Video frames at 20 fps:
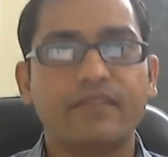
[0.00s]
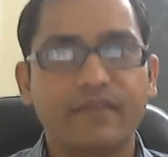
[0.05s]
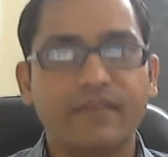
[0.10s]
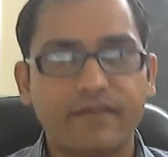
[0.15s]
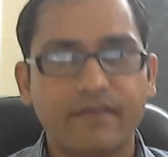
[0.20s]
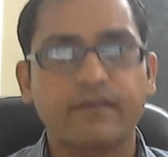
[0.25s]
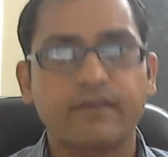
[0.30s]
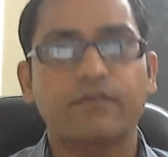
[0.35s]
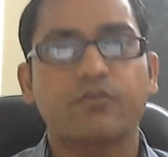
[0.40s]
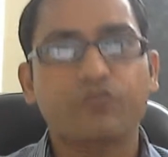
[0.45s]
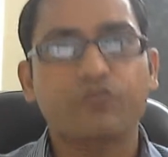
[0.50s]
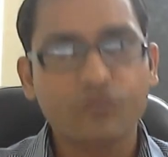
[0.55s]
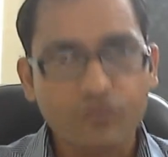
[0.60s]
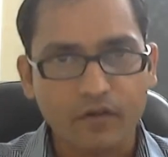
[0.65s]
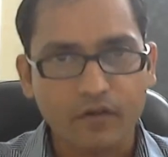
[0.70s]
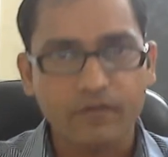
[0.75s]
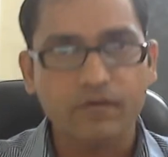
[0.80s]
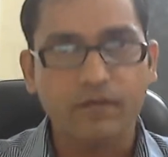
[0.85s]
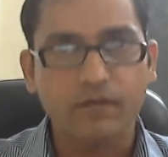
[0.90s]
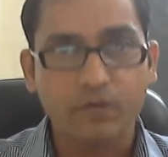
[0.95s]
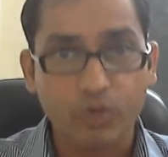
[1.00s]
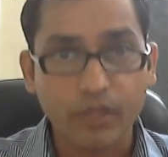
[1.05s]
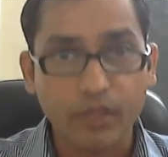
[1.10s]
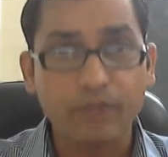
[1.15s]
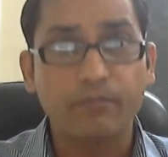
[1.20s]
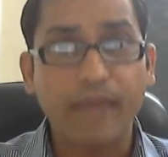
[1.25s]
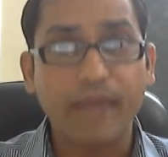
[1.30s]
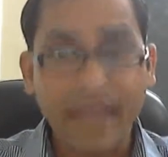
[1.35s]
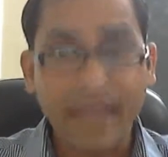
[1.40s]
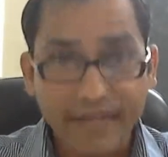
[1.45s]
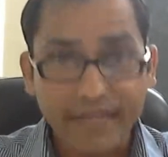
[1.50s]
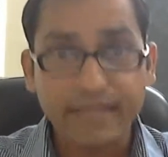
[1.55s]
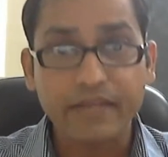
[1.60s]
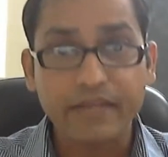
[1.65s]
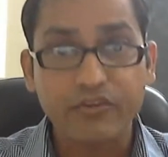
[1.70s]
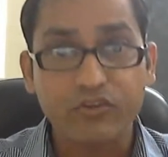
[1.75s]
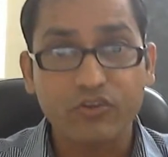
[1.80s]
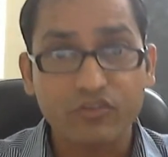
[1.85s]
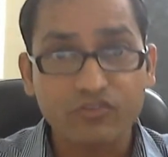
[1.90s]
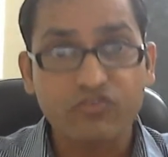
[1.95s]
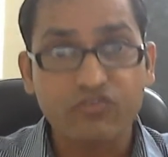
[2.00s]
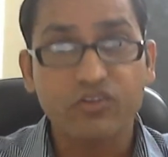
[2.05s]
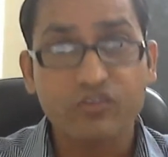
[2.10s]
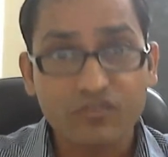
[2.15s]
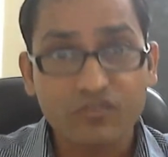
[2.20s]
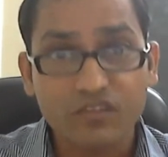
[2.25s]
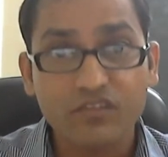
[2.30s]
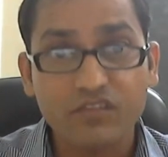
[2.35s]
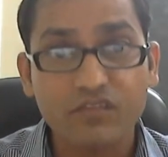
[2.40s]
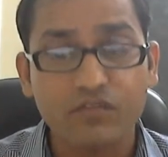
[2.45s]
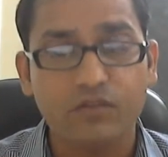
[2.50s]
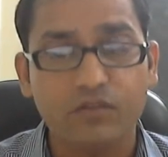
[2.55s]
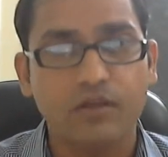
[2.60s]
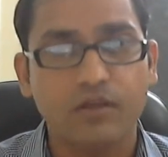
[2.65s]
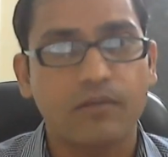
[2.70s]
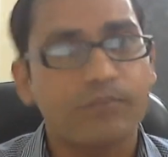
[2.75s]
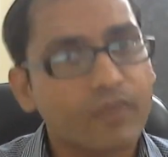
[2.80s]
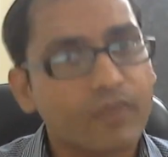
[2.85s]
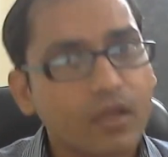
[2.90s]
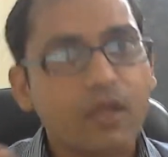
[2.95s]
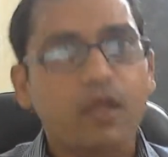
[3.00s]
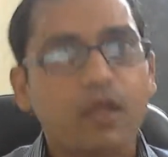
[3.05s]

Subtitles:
their, you know, in banking industry system,